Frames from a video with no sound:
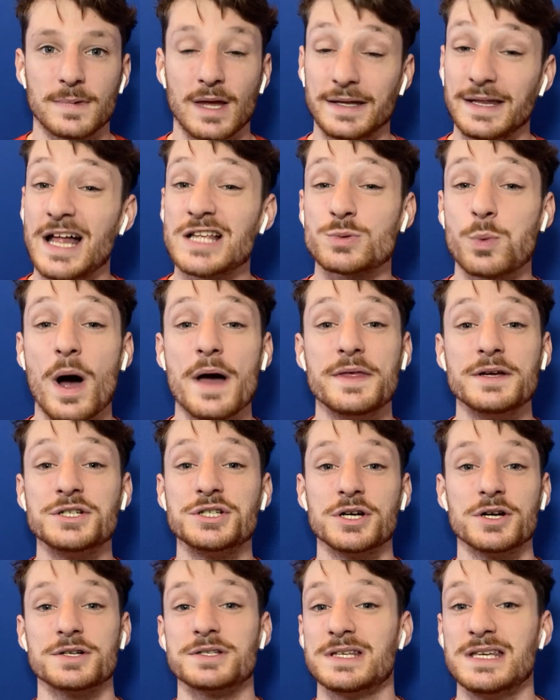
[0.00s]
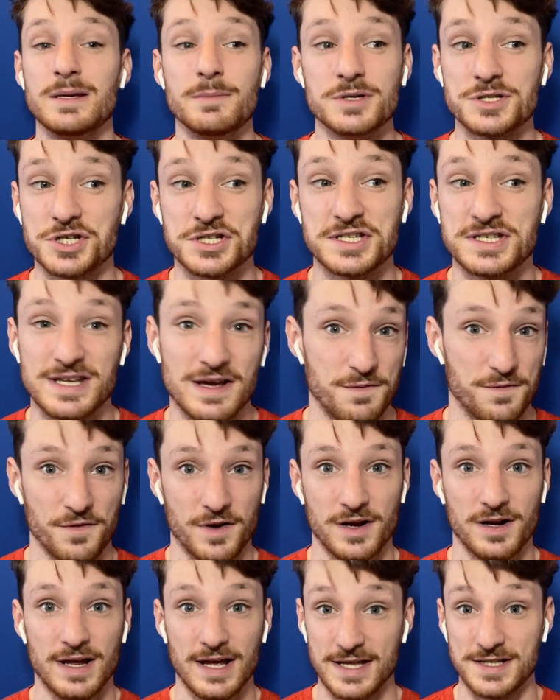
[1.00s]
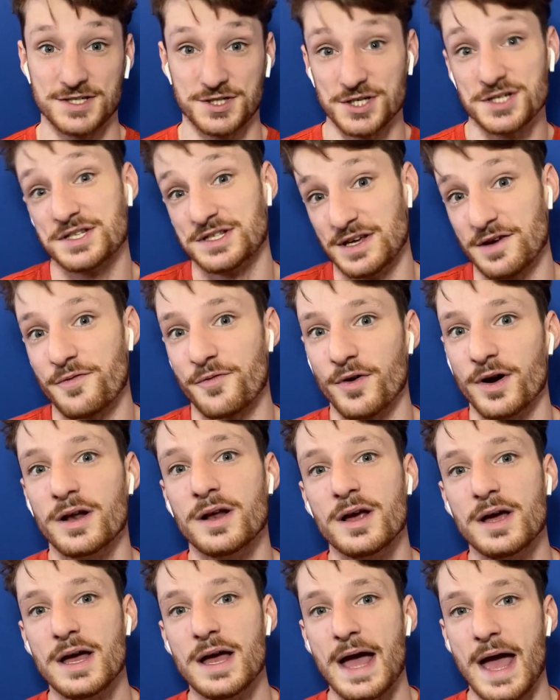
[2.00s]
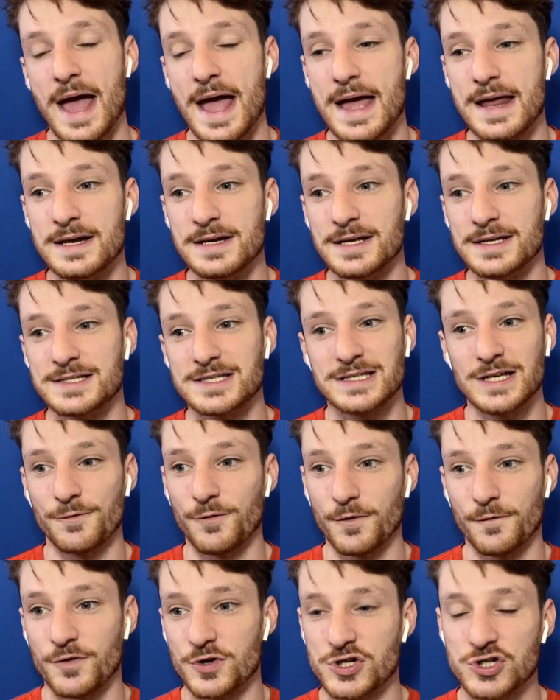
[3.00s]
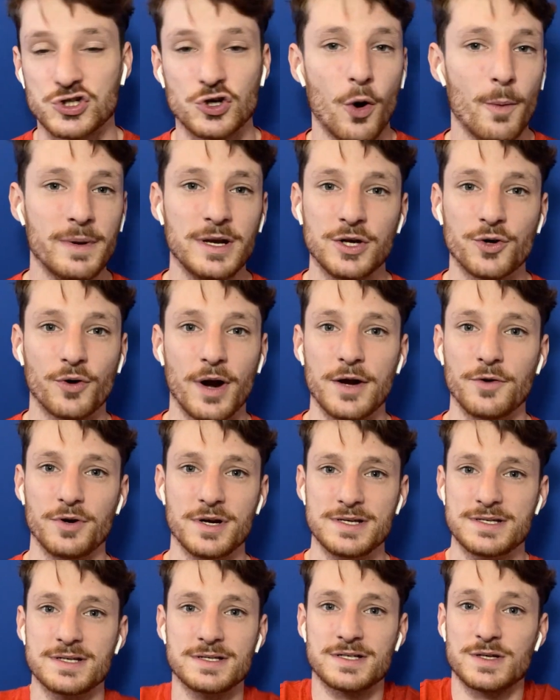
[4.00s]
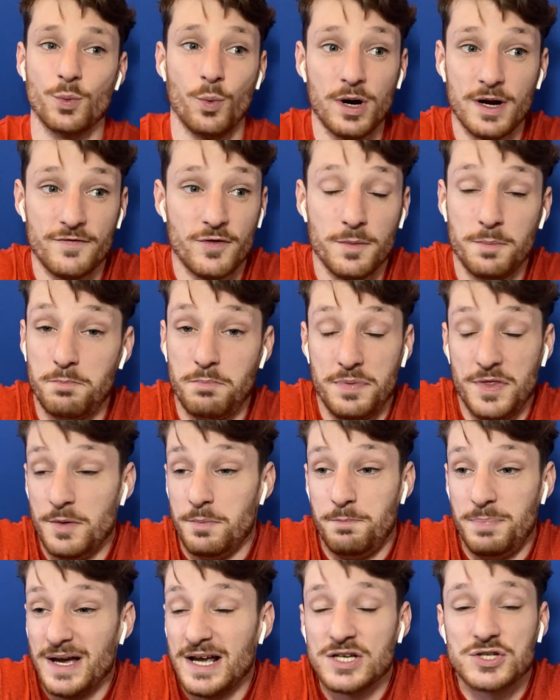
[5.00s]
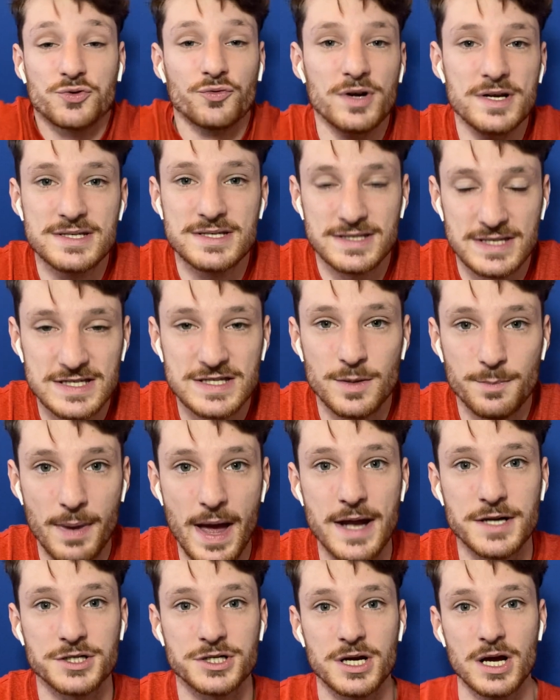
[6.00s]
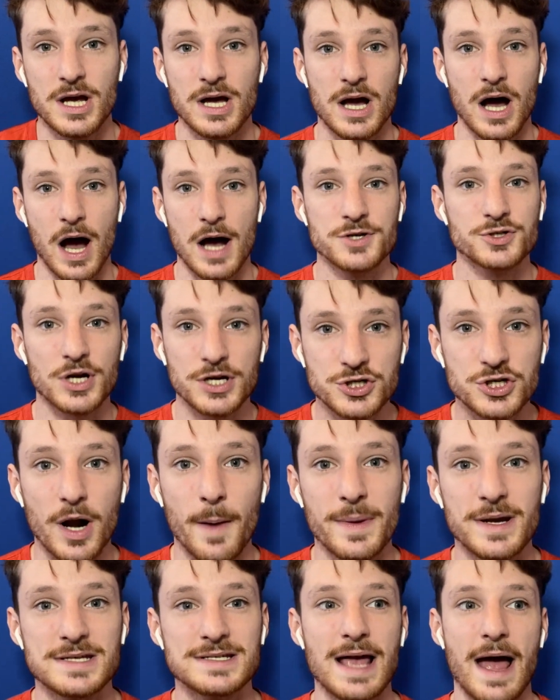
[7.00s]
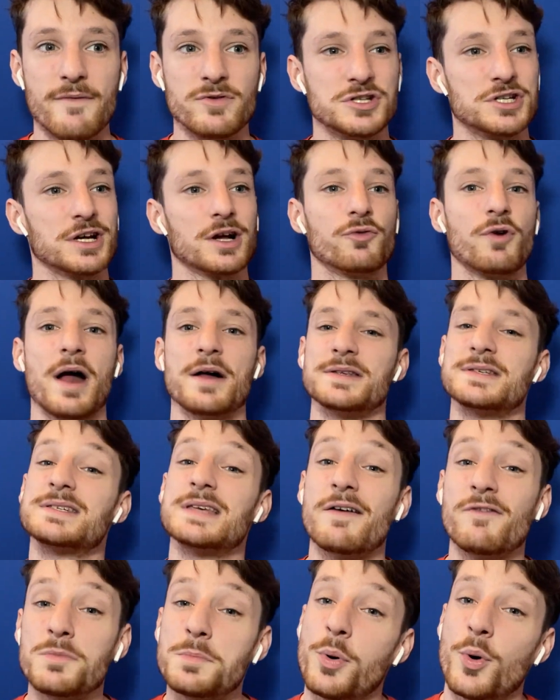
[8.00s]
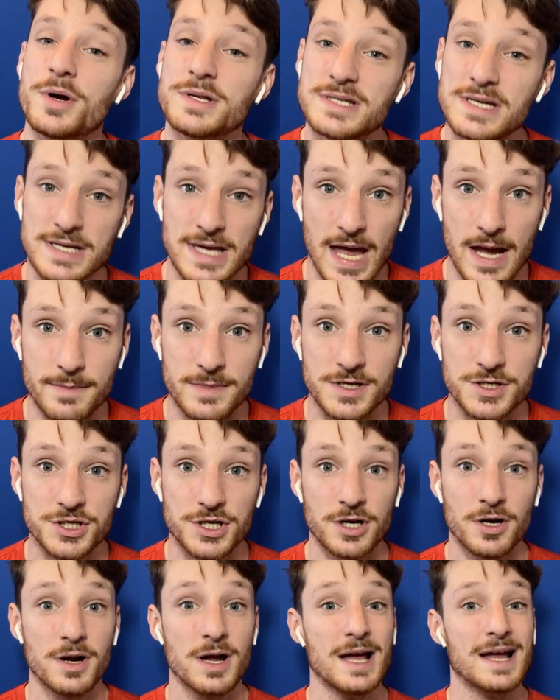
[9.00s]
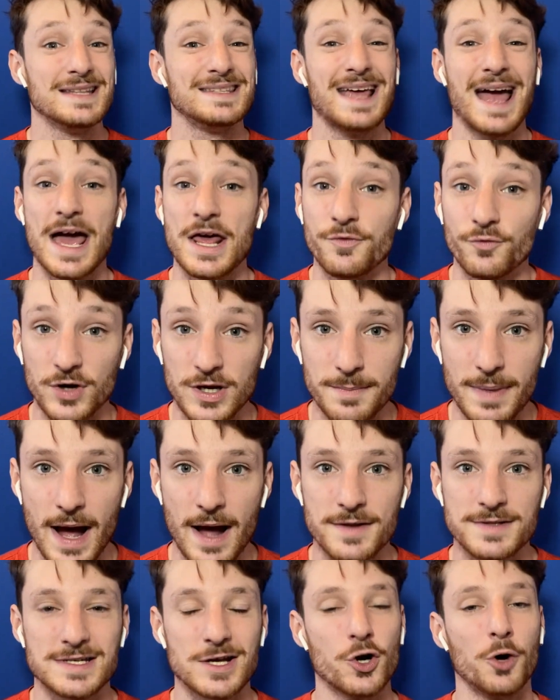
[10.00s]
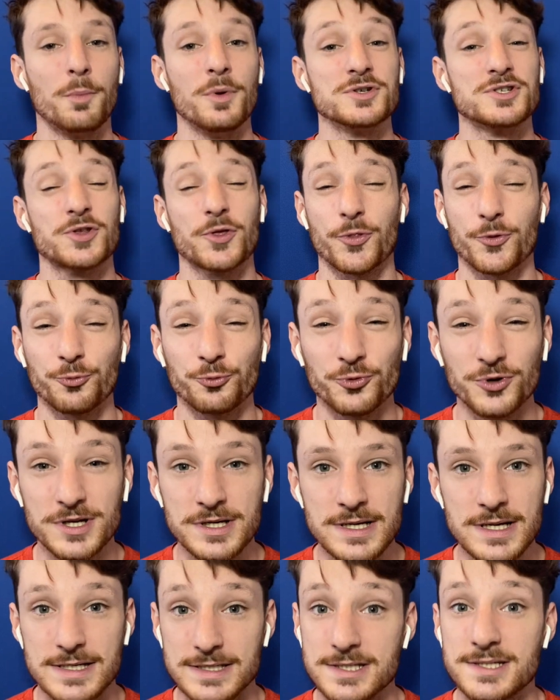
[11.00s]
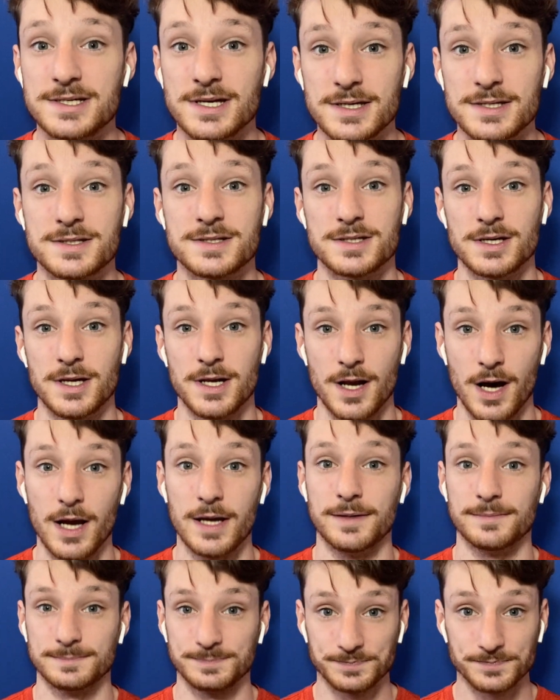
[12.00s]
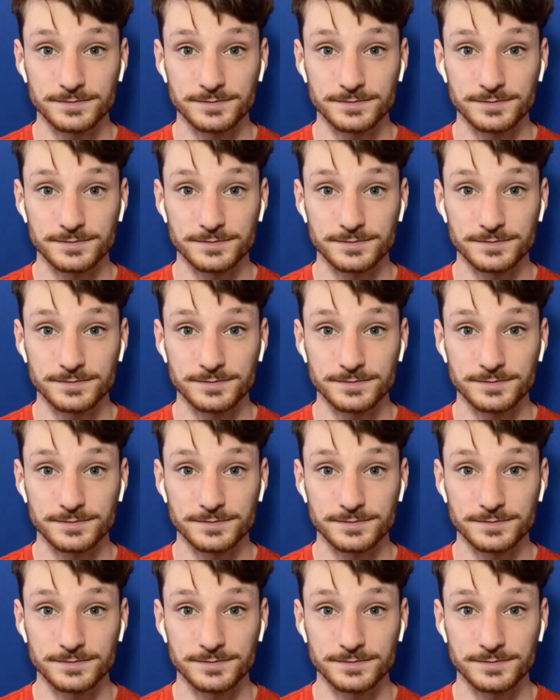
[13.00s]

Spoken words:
And that's why this year's team is just different. It's just different. And it's different for so many great reasons. And one of the biggest reasons is the bench. Andre Drummond is averaging around 7 points a game this year, 10 rebounds, and almost 3 assists a night.